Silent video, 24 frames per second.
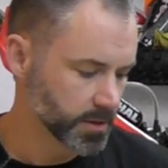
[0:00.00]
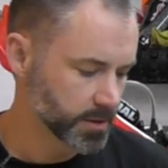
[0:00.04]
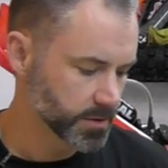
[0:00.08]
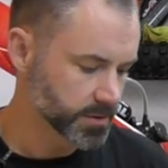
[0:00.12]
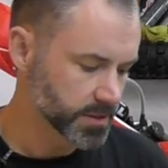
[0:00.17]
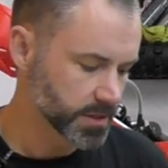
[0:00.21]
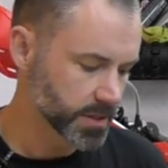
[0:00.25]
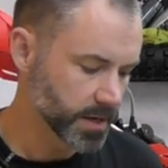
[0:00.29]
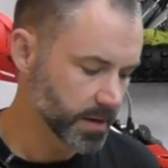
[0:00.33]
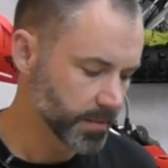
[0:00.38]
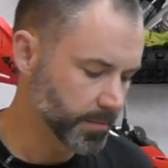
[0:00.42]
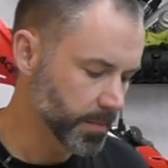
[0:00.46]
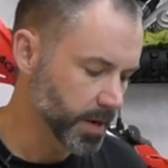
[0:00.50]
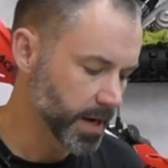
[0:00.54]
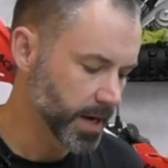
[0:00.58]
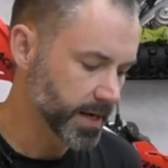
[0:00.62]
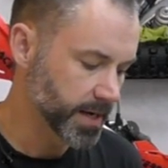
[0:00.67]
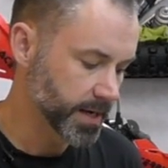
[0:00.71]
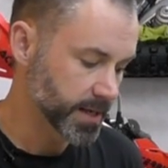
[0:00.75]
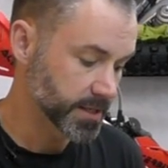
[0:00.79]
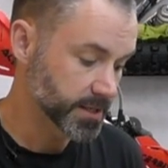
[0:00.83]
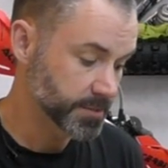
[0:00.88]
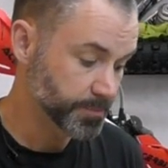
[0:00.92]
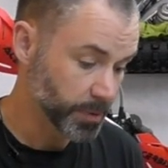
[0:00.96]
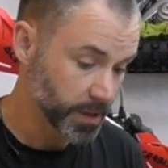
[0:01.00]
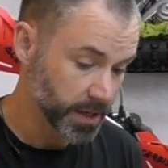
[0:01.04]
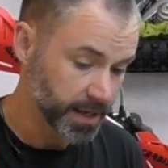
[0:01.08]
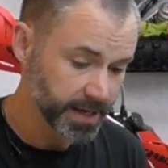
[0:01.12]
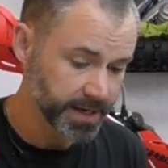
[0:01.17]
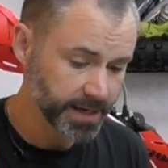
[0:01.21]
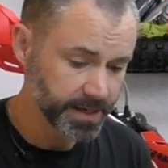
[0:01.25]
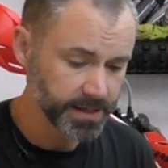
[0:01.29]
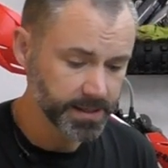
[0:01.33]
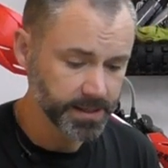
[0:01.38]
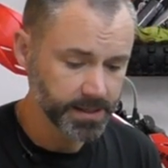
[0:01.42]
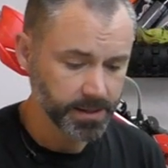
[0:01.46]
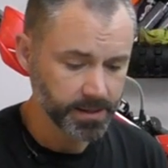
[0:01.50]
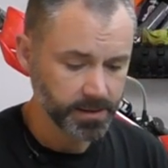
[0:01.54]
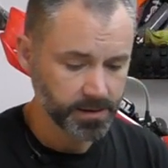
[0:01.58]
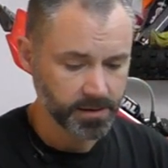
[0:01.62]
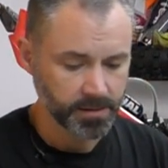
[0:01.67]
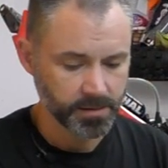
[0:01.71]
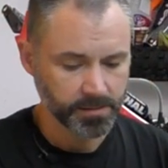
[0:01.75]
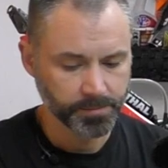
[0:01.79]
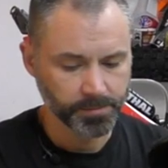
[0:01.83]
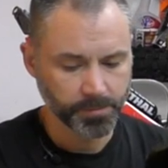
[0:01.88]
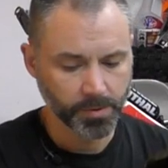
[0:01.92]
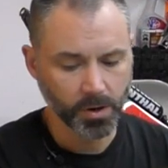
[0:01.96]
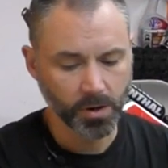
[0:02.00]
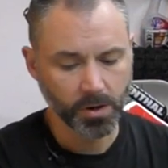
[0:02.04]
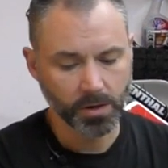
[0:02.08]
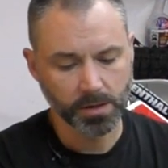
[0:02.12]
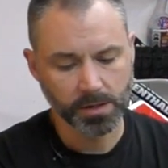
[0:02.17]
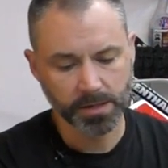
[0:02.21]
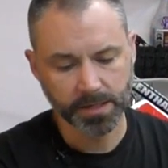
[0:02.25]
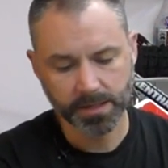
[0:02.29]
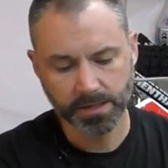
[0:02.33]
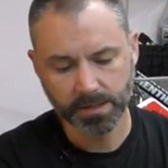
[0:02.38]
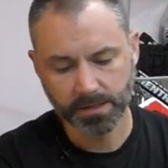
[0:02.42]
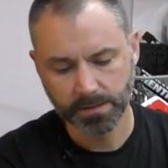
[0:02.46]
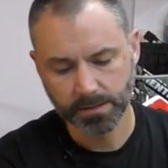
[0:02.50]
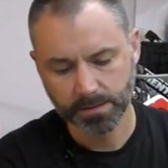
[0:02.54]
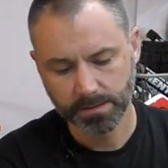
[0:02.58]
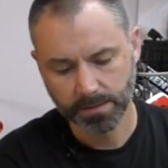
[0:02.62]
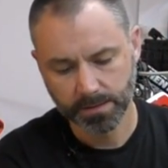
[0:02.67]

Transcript: so that might explain partly